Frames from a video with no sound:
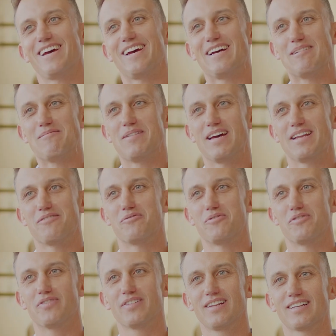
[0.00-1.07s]
Um, and if
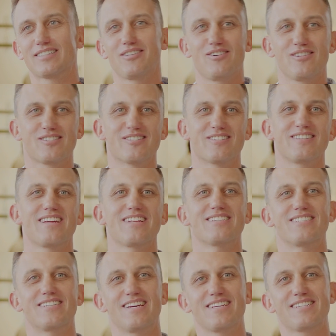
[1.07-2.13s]
we feel like the answer to that
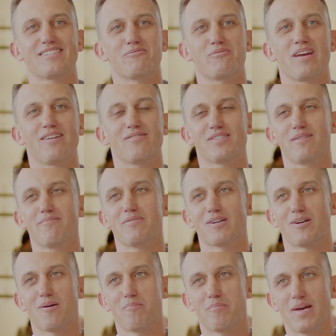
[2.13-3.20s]
is yes, and we have
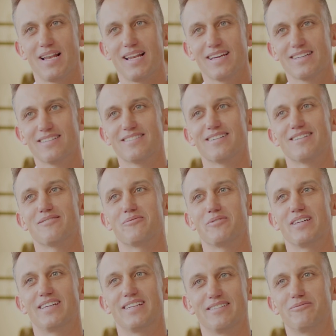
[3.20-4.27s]
something compelling, then
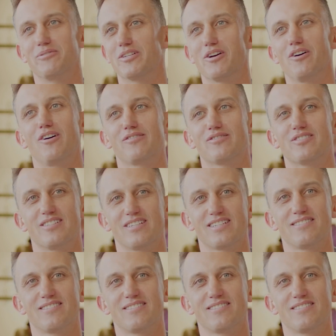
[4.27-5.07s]
we, we go after it.